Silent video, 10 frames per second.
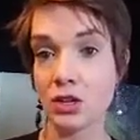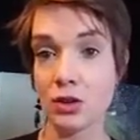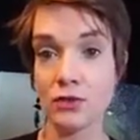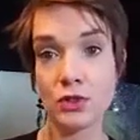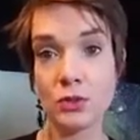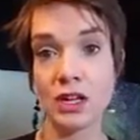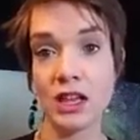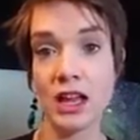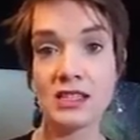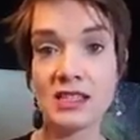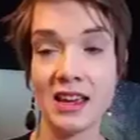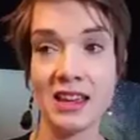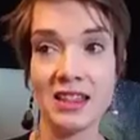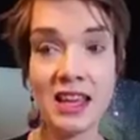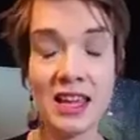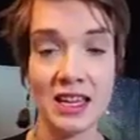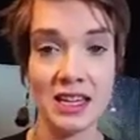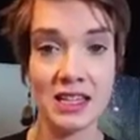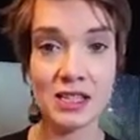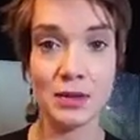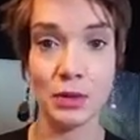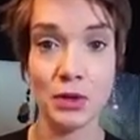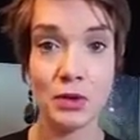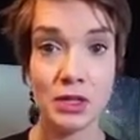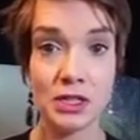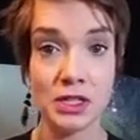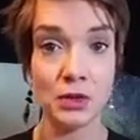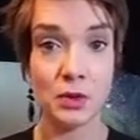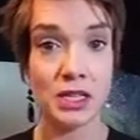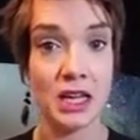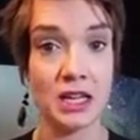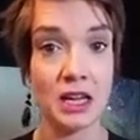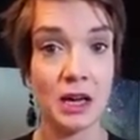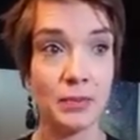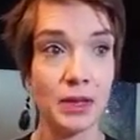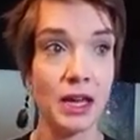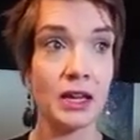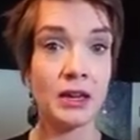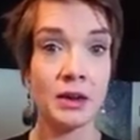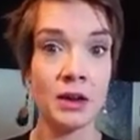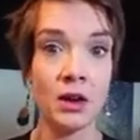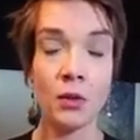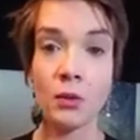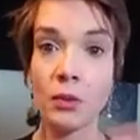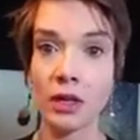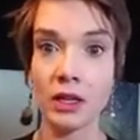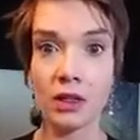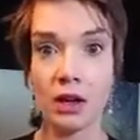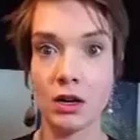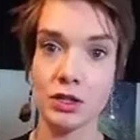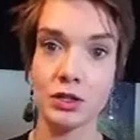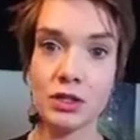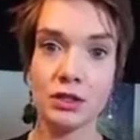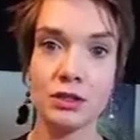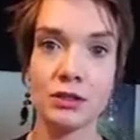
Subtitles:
You have to realize that in the 80s, computers still were taking up like really large